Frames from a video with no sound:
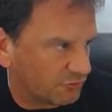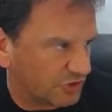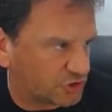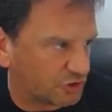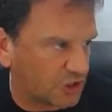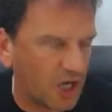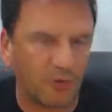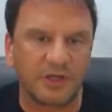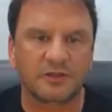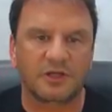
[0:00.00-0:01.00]
Richard
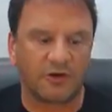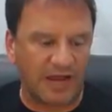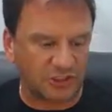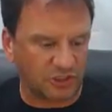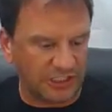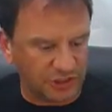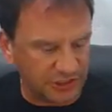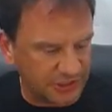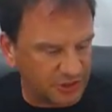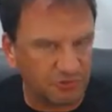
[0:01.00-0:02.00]
Cohen,
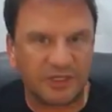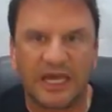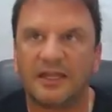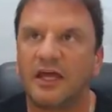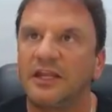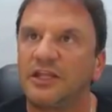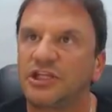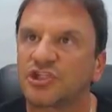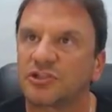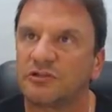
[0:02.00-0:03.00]
congratulations. You get an
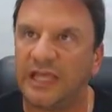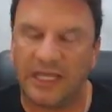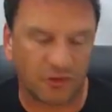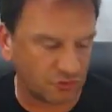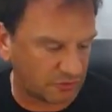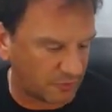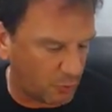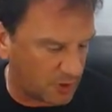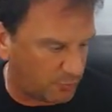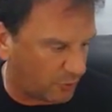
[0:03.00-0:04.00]
additional 800
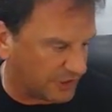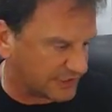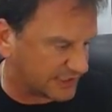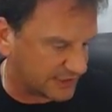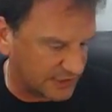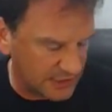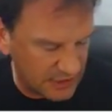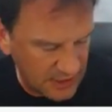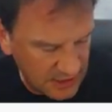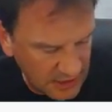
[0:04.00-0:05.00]
reward points
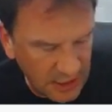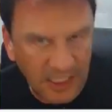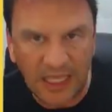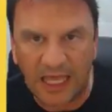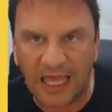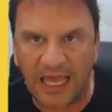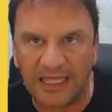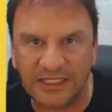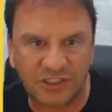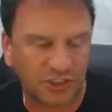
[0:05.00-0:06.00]

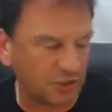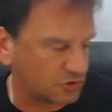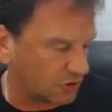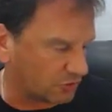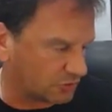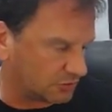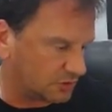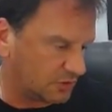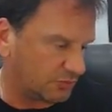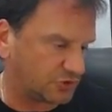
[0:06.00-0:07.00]
added to your
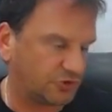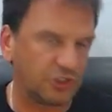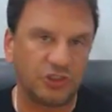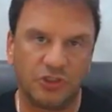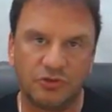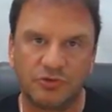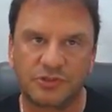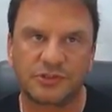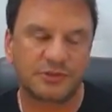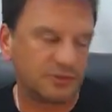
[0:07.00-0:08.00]
total, which you can
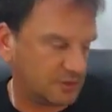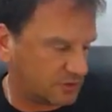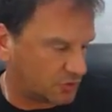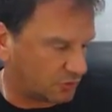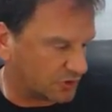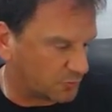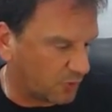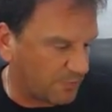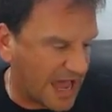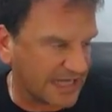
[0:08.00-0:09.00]
use towards
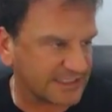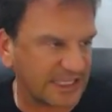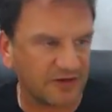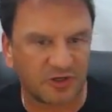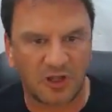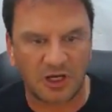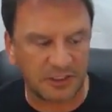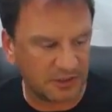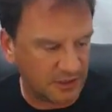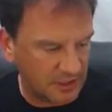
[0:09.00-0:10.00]
more packs down the
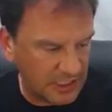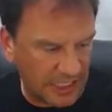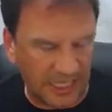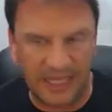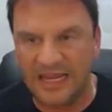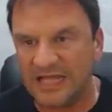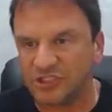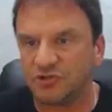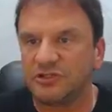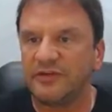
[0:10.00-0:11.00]
line. And
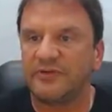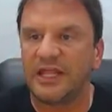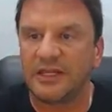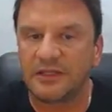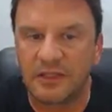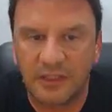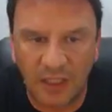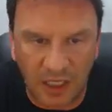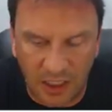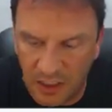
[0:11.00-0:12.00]
that's your dividend.
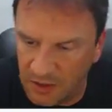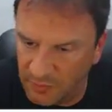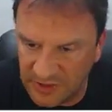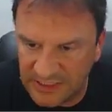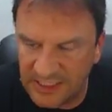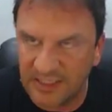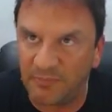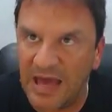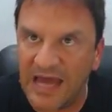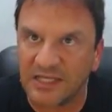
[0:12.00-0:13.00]
We like to
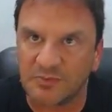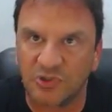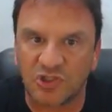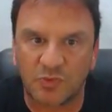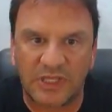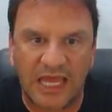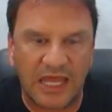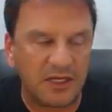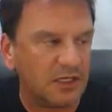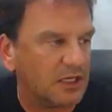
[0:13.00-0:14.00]
give back as much as we
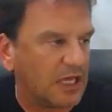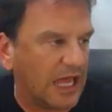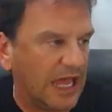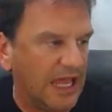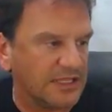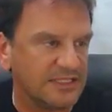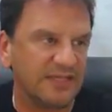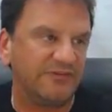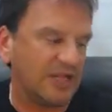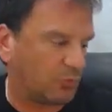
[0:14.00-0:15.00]
can, and the
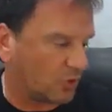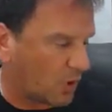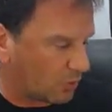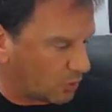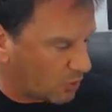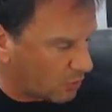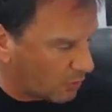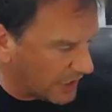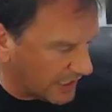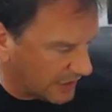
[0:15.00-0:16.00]
dividend will go a long
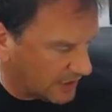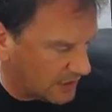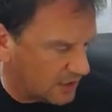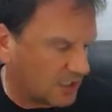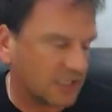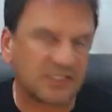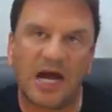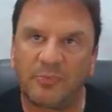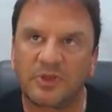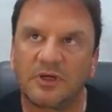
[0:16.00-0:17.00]
way on
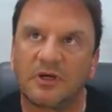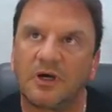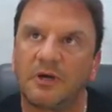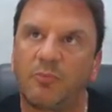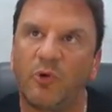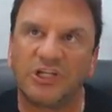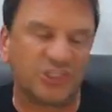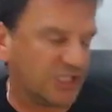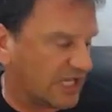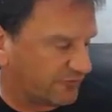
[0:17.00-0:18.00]
top of the
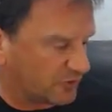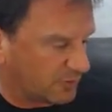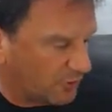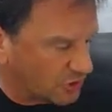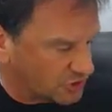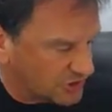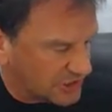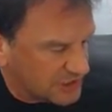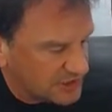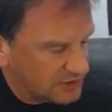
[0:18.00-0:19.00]
points you get for your
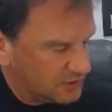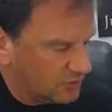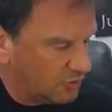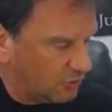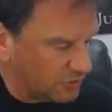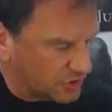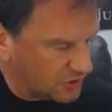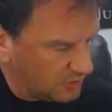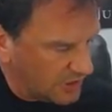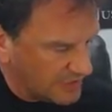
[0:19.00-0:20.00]
purchases
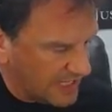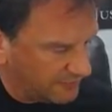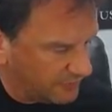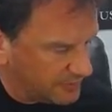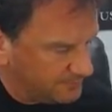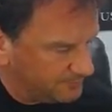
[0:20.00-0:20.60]
also on that front.